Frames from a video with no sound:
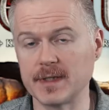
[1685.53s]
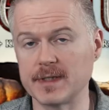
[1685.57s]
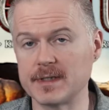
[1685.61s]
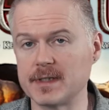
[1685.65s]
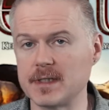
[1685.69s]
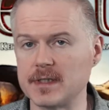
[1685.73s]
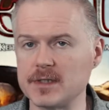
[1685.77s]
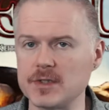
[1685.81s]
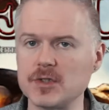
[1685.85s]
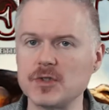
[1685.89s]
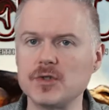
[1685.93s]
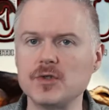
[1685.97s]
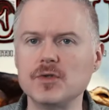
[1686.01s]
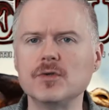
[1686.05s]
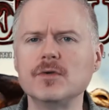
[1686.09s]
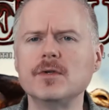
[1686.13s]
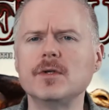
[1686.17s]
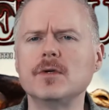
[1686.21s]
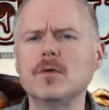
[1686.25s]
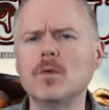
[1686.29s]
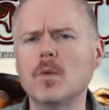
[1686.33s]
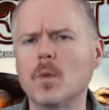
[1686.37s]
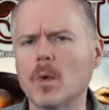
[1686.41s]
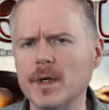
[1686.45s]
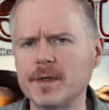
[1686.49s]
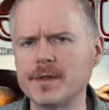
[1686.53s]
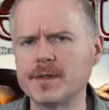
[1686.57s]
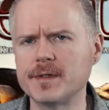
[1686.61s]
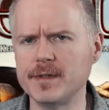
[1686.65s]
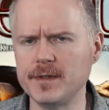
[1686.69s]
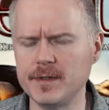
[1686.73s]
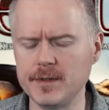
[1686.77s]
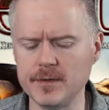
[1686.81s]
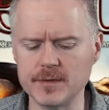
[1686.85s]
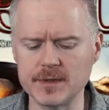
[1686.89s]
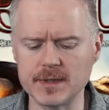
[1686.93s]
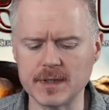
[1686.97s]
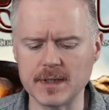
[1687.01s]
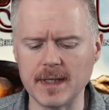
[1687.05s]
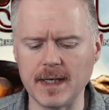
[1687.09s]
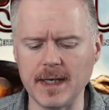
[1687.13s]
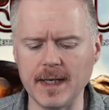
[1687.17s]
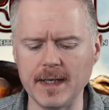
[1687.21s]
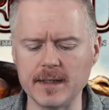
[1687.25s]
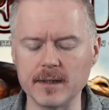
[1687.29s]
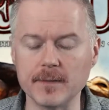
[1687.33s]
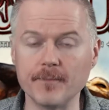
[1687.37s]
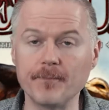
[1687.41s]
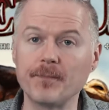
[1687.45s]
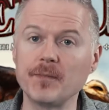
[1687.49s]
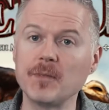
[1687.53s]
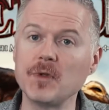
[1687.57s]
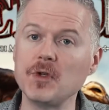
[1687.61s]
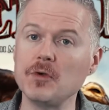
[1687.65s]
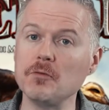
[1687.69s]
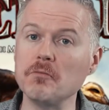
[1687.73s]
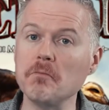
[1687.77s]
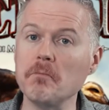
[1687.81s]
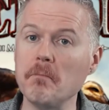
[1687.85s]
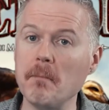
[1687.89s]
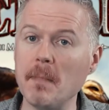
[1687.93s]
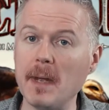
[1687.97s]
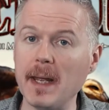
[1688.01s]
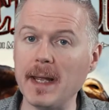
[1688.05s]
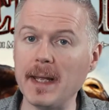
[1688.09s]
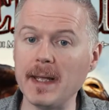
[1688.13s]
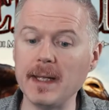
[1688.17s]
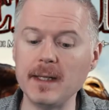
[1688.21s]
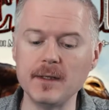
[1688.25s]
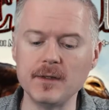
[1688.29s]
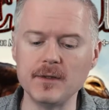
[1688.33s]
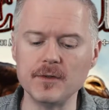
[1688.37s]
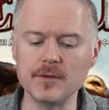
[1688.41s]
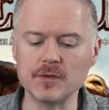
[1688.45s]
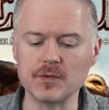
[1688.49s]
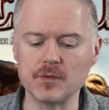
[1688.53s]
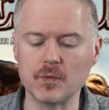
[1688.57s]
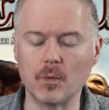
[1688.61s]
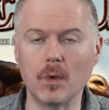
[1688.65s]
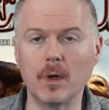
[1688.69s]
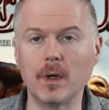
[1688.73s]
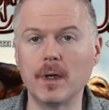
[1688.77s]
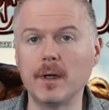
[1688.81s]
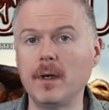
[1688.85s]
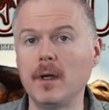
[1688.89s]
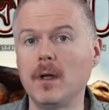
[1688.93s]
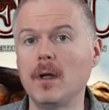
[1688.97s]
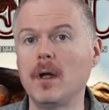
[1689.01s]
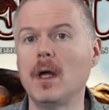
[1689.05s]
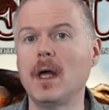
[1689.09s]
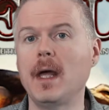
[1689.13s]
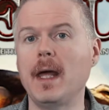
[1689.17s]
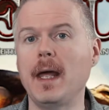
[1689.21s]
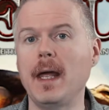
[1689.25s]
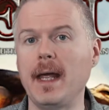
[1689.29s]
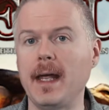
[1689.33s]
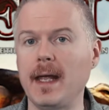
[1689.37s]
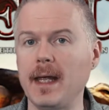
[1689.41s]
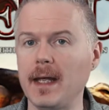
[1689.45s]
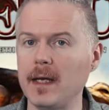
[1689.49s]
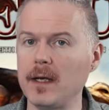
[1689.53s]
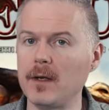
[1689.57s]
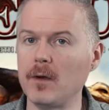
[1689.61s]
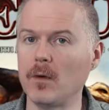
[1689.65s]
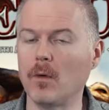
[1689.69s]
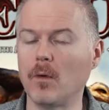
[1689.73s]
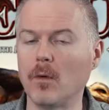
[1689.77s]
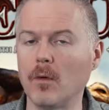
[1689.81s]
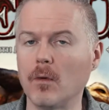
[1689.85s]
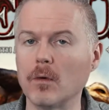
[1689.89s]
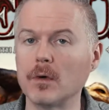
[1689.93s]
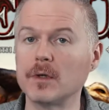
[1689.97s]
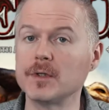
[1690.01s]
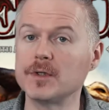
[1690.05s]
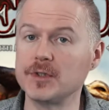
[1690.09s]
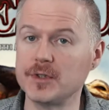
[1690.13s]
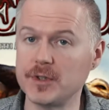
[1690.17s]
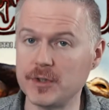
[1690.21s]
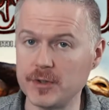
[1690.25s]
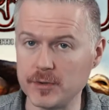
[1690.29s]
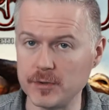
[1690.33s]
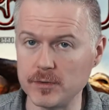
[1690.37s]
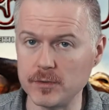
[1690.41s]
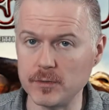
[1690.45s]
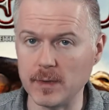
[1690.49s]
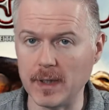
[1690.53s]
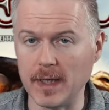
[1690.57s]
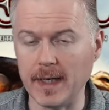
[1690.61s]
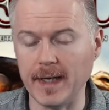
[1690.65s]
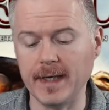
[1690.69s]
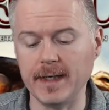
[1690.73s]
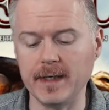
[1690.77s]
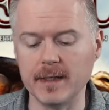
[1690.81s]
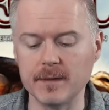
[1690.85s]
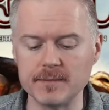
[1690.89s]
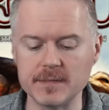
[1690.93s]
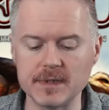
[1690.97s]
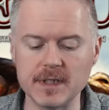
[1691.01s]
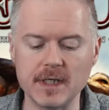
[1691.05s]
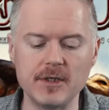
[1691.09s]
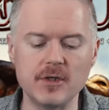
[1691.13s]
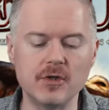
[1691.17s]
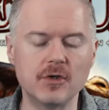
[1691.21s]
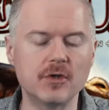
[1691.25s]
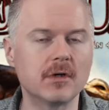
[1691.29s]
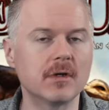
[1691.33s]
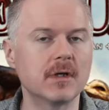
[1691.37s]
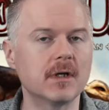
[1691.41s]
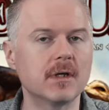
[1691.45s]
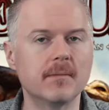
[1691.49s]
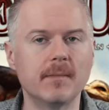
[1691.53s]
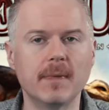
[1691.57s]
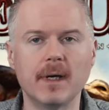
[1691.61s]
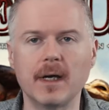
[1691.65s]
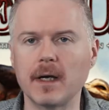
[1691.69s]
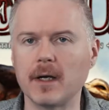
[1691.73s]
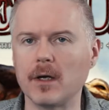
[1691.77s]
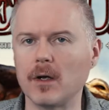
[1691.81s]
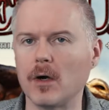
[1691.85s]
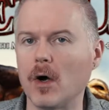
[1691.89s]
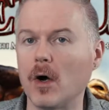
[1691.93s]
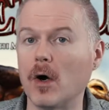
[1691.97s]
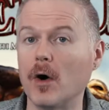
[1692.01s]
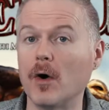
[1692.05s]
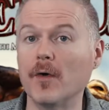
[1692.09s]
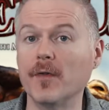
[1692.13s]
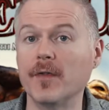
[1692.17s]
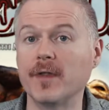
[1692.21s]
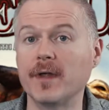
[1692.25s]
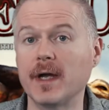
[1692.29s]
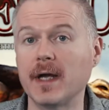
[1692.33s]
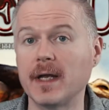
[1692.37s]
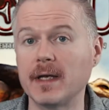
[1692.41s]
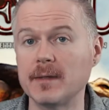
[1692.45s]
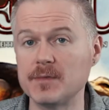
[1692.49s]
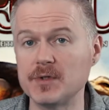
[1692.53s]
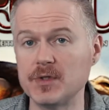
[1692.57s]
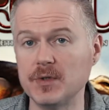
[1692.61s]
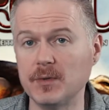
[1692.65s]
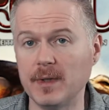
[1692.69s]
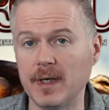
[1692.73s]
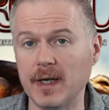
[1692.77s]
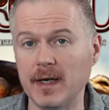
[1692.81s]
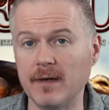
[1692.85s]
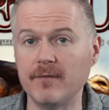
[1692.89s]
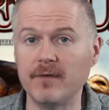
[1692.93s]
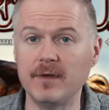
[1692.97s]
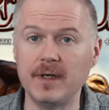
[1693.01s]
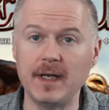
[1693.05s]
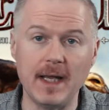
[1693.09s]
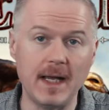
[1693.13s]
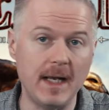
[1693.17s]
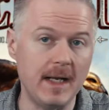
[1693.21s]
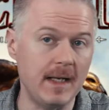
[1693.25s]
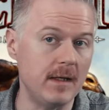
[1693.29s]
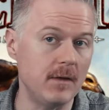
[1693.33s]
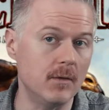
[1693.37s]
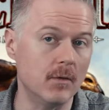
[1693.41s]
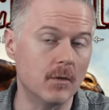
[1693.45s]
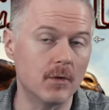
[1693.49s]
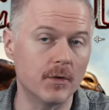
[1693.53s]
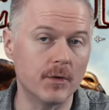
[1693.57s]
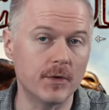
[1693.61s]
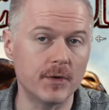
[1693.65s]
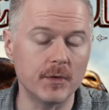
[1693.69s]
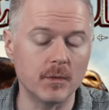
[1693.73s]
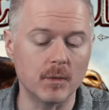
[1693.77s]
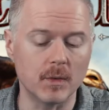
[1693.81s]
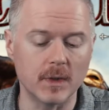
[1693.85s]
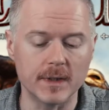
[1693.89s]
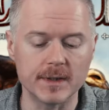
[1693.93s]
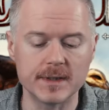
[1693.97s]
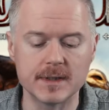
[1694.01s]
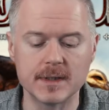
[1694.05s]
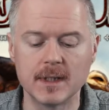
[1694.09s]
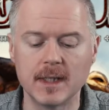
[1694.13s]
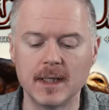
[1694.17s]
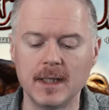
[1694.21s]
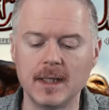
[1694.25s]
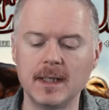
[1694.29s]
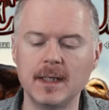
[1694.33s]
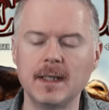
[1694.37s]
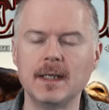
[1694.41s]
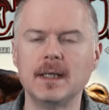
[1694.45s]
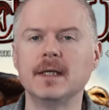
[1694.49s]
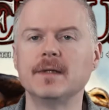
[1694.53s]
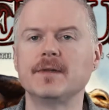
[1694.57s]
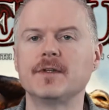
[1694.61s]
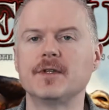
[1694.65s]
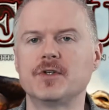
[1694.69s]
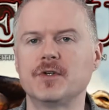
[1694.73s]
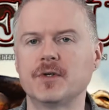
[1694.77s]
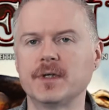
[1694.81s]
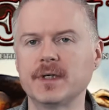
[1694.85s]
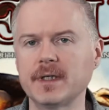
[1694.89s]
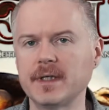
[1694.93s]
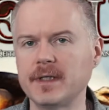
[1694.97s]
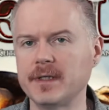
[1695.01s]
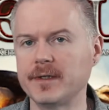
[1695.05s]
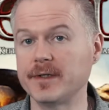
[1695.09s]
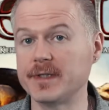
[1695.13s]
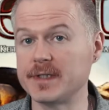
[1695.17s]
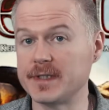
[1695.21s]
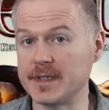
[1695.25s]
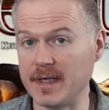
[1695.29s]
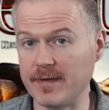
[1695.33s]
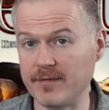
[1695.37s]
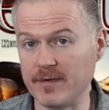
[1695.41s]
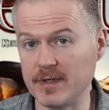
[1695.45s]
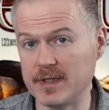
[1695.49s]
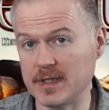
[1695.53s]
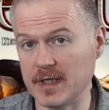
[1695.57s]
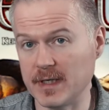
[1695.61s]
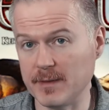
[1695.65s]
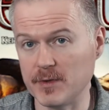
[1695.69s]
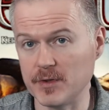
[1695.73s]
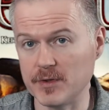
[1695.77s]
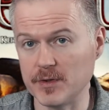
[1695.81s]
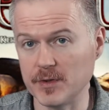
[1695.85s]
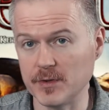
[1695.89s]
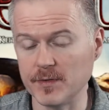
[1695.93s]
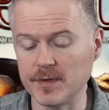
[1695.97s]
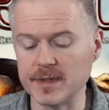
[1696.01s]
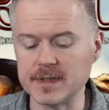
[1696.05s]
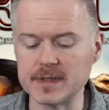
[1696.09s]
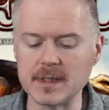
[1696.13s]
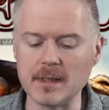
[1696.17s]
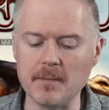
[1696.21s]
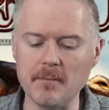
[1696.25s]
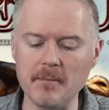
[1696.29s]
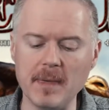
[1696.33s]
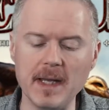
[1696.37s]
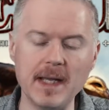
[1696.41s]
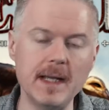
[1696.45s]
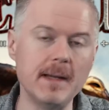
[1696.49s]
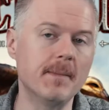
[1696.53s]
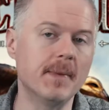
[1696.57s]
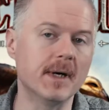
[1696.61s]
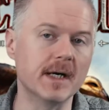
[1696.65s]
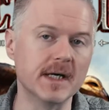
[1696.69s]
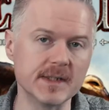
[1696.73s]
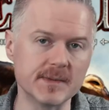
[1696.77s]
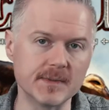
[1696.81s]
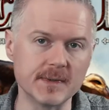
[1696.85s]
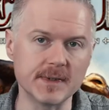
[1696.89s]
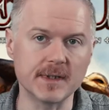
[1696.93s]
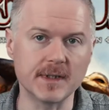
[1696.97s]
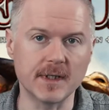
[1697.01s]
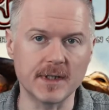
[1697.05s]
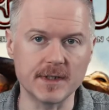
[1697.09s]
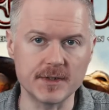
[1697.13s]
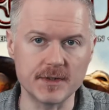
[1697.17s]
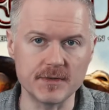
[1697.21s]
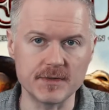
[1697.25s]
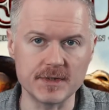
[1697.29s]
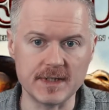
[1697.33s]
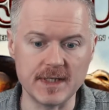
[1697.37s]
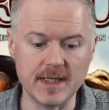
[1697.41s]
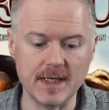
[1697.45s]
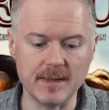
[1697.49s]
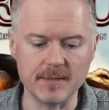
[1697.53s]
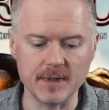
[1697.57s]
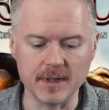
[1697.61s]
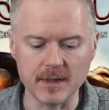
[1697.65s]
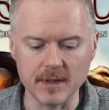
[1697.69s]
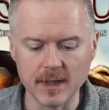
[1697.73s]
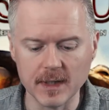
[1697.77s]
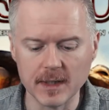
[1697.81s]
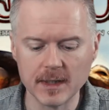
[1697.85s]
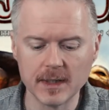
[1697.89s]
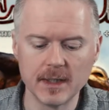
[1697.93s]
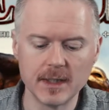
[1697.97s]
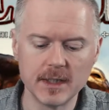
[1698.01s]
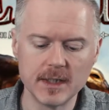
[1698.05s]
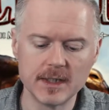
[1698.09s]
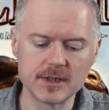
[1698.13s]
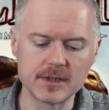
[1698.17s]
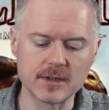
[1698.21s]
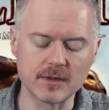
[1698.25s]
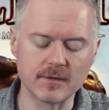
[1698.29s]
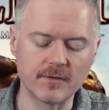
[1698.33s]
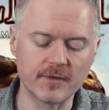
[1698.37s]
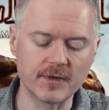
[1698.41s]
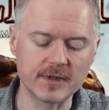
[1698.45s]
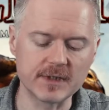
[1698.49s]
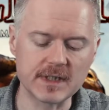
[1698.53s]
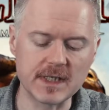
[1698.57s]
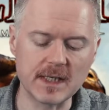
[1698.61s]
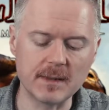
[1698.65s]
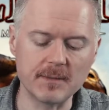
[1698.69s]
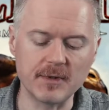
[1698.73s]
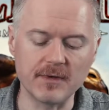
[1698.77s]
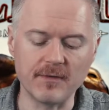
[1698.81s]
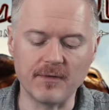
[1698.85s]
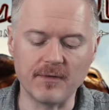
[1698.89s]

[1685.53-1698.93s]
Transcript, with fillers: that says, do you want to use an item? You may use one and or two items, and you can combine all the items you have in any order you want. The trick here is every time you're doing this, it may possibly cost you stamina. So for example,